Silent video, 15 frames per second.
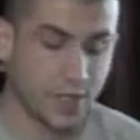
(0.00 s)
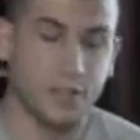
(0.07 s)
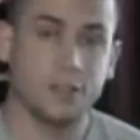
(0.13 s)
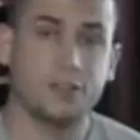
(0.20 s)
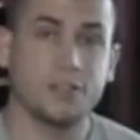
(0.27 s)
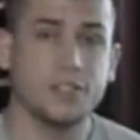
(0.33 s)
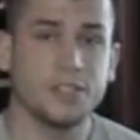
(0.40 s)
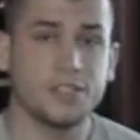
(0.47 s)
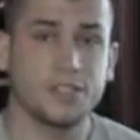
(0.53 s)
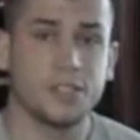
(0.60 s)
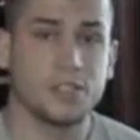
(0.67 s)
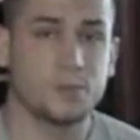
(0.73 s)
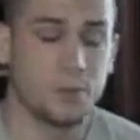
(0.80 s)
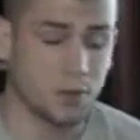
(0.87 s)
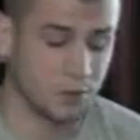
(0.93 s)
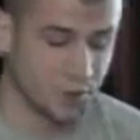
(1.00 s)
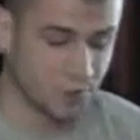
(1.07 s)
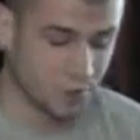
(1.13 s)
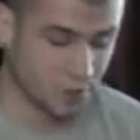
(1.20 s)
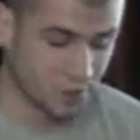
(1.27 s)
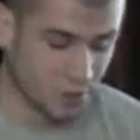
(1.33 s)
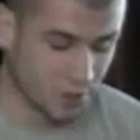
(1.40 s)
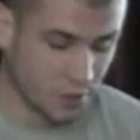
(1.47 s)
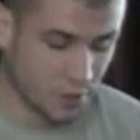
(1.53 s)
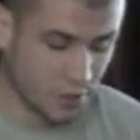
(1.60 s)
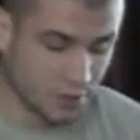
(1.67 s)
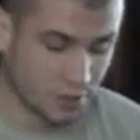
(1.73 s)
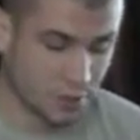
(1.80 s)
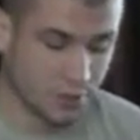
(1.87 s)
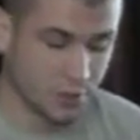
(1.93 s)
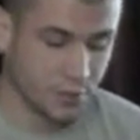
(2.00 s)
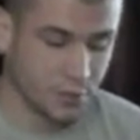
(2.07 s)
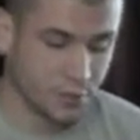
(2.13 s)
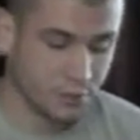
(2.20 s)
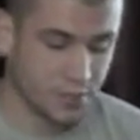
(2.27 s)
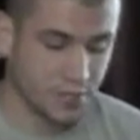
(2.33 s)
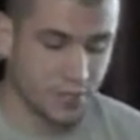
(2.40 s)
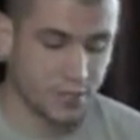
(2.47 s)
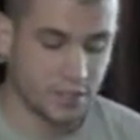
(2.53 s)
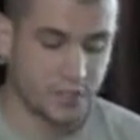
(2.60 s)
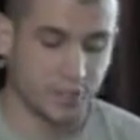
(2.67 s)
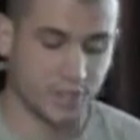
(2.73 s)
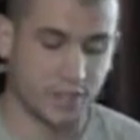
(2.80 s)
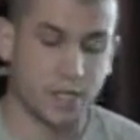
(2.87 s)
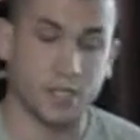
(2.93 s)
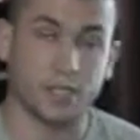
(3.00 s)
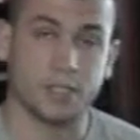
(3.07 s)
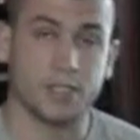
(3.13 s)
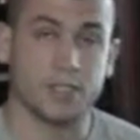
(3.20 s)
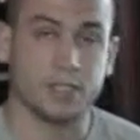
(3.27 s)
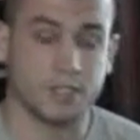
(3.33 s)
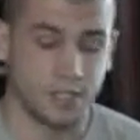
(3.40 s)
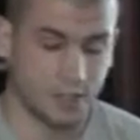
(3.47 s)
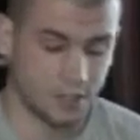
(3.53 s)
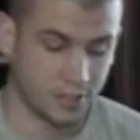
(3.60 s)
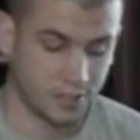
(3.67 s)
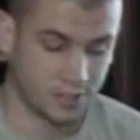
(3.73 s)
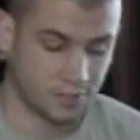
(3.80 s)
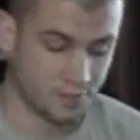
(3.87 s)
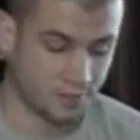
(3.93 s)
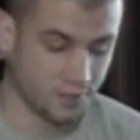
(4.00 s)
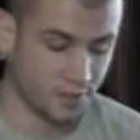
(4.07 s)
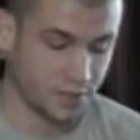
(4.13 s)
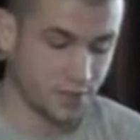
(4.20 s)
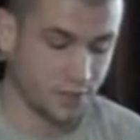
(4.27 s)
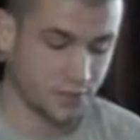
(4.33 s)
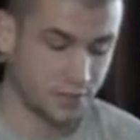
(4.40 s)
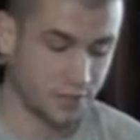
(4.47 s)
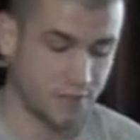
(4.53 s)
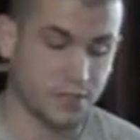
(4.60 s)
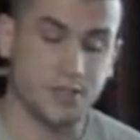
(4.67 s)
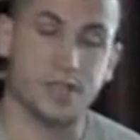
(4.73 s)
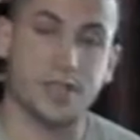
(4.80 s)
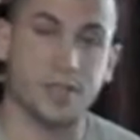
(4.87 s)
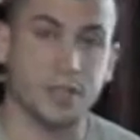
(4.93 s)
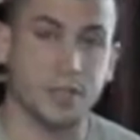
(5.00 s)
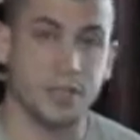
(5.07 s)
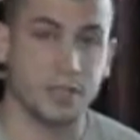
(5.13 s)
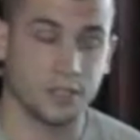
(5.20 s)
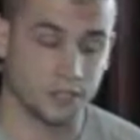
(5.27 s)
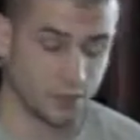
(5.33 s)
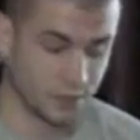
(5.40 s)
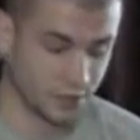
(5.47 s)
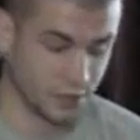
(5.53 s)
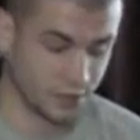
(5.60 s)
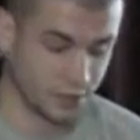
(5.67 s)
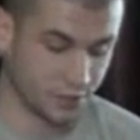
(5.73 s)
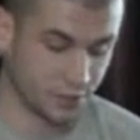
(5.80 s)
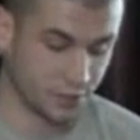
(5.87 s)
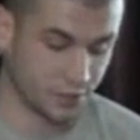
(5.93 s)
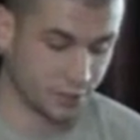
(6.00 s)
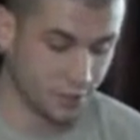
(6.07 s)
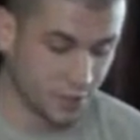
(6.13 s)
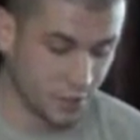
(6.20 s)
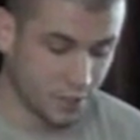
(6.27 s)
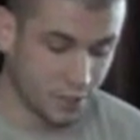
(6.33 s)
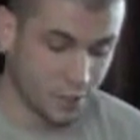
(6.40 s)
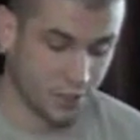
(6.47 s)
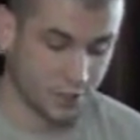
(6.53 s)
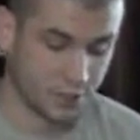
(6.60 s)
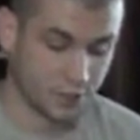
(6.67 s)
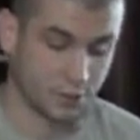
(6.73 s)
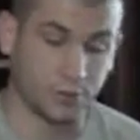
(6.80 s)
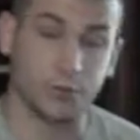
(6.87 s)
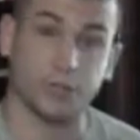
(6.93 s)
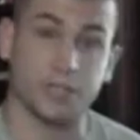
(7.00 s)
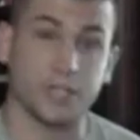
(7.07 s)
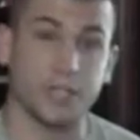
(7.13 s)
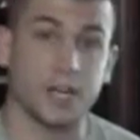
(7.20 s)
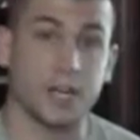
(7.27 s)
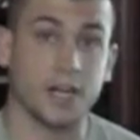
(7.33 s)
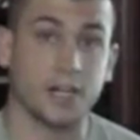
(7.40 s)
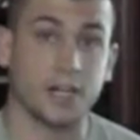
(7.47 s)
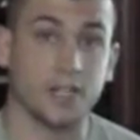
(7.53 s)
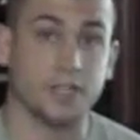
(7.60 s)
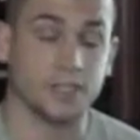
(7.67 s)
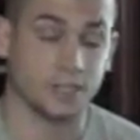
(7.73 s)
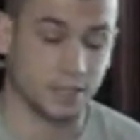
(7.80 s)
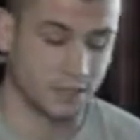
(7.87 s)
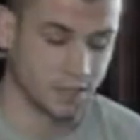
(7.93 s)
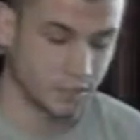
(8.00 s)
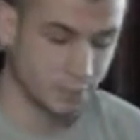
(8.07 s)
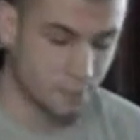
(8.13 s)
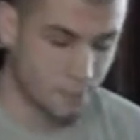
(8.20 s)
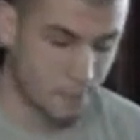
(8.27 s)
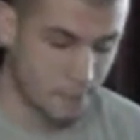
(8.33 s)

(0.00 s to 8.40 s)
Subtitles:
Increased exposure to newer media technologies can lead to physical and psychological issues in children and adolescents.